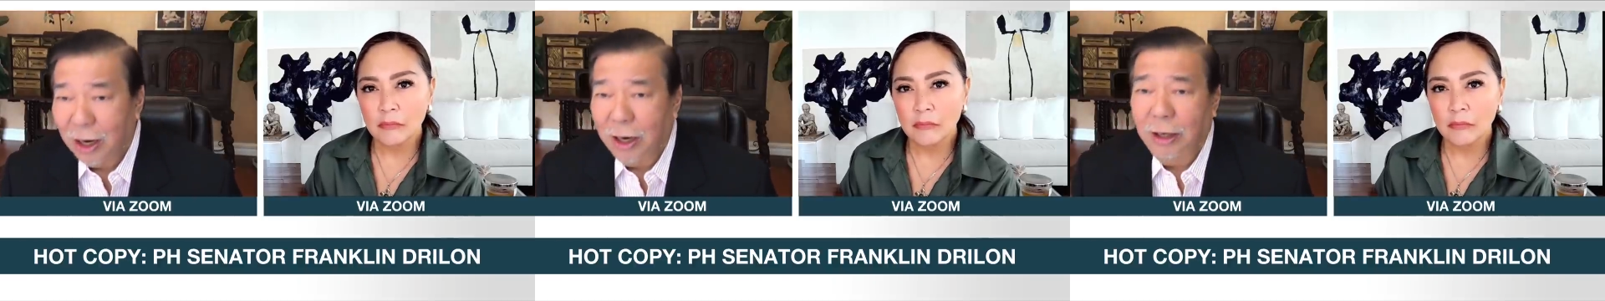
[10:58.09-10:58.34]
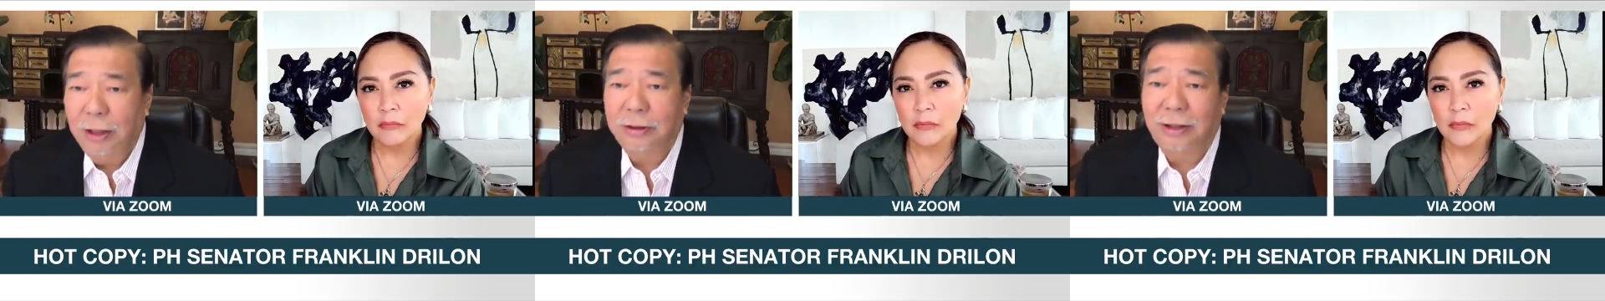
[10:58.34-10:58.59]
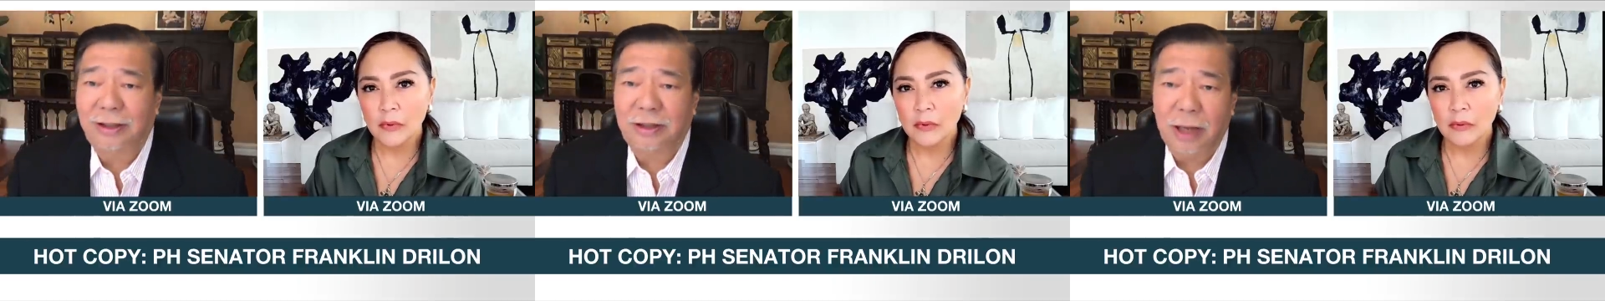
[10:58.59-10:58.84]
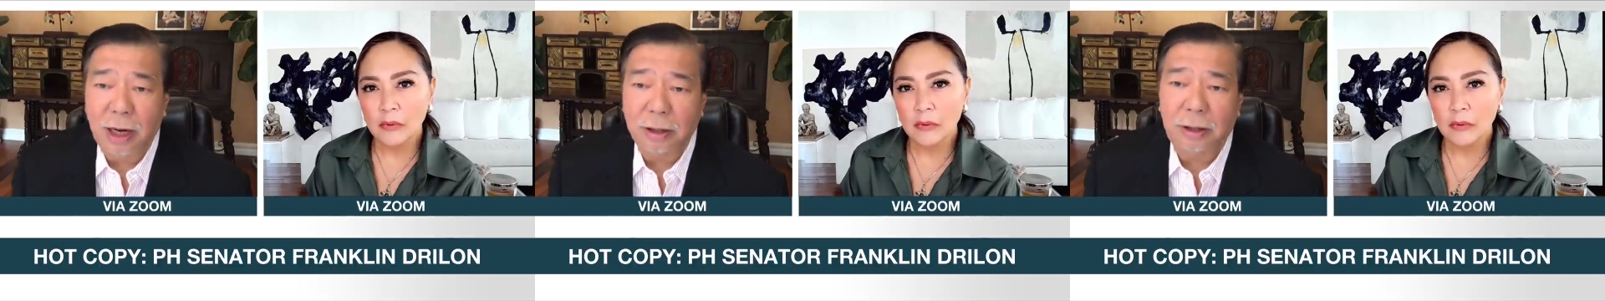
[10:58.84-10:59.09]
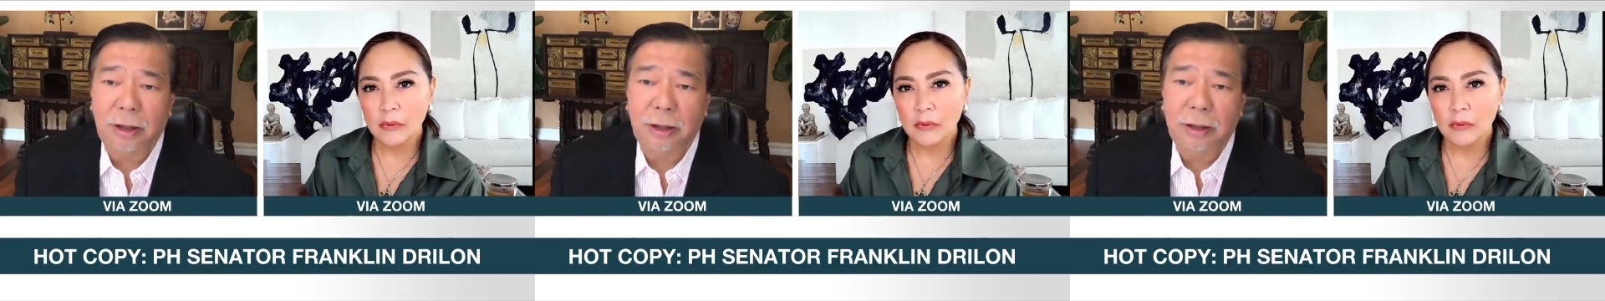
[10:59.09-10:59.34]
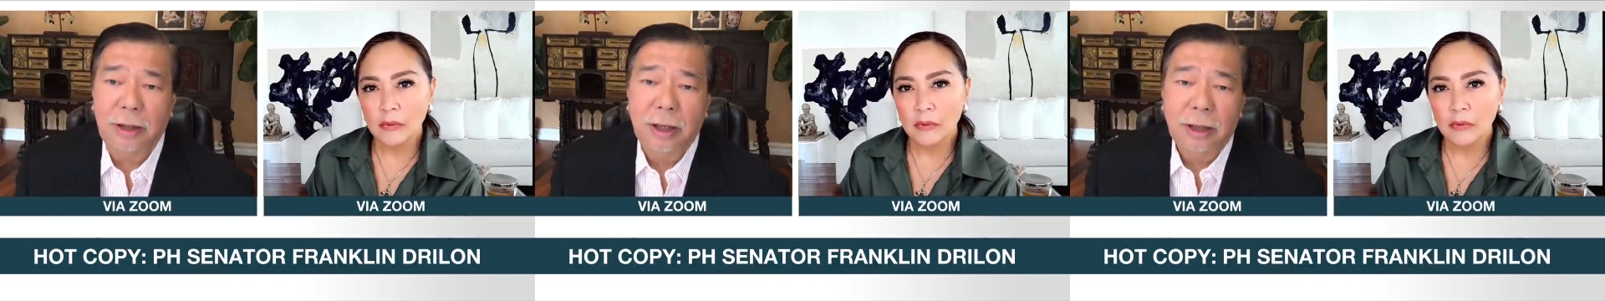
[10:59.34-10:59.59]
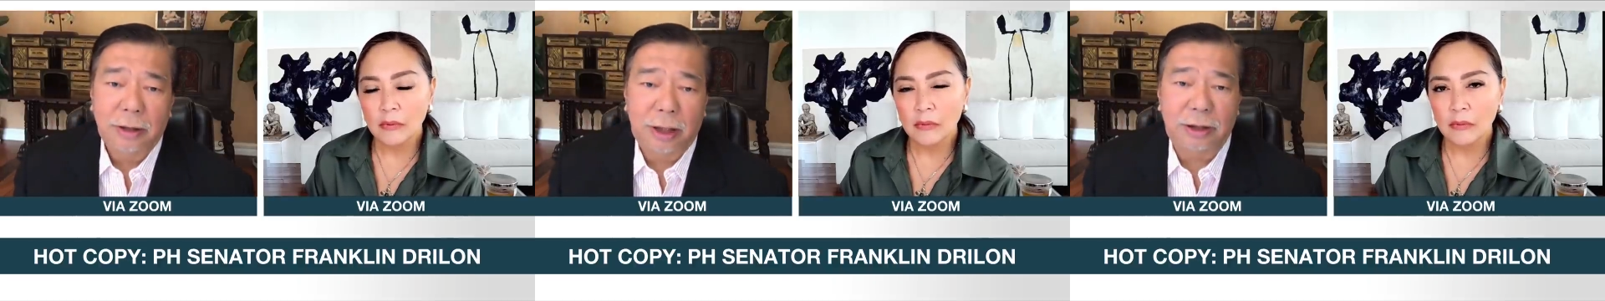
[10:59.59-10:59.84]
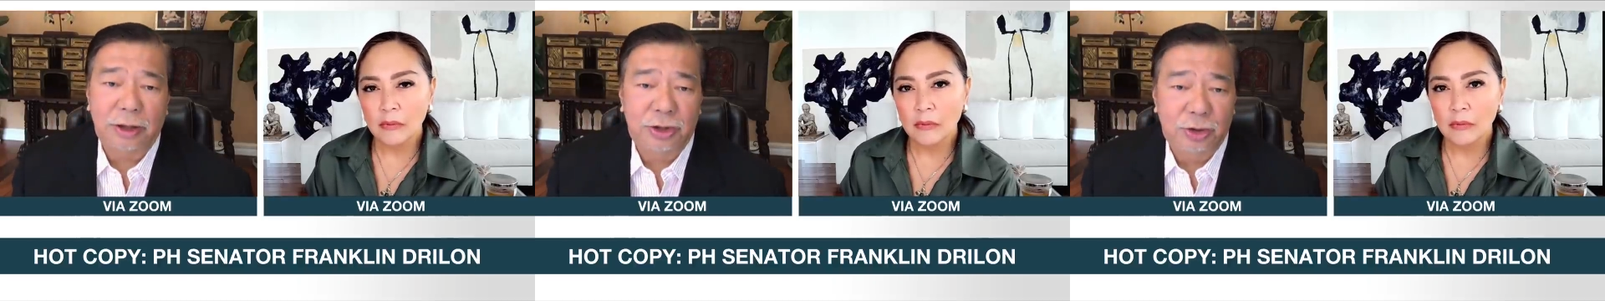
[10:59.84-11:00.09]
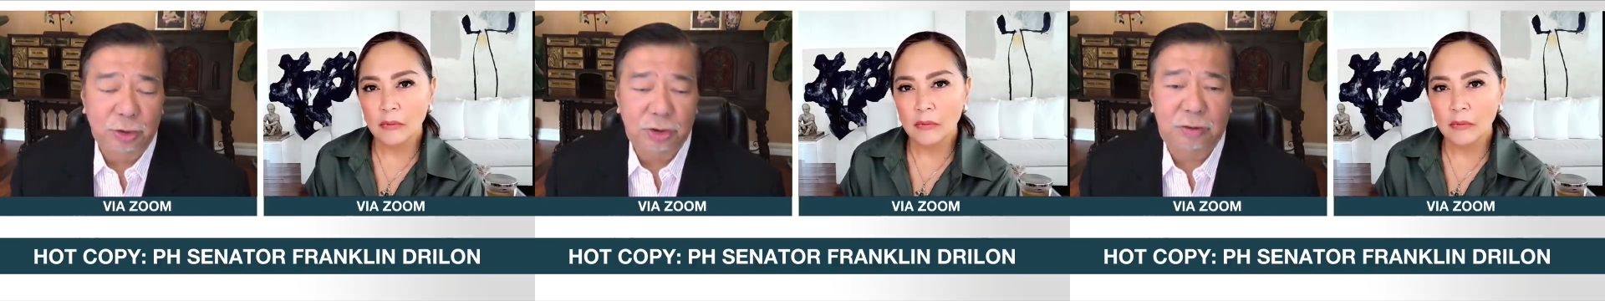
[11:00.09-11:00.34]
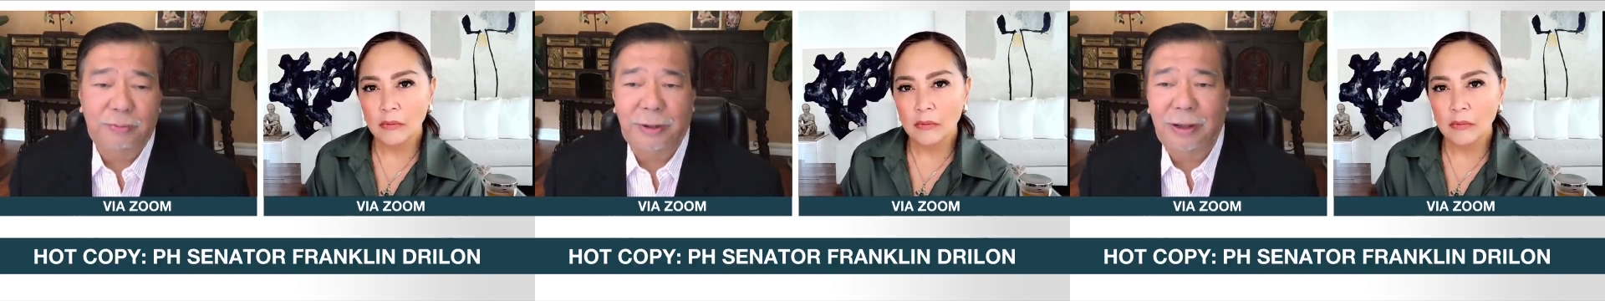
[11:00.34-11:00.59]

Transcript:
Speaker 1: is the standard that is used by the